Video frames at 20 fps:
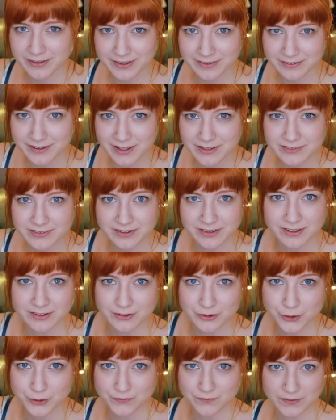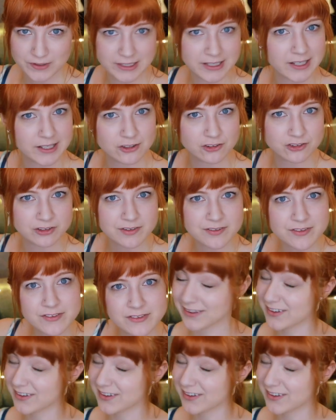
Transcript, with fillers: like that to get notifications.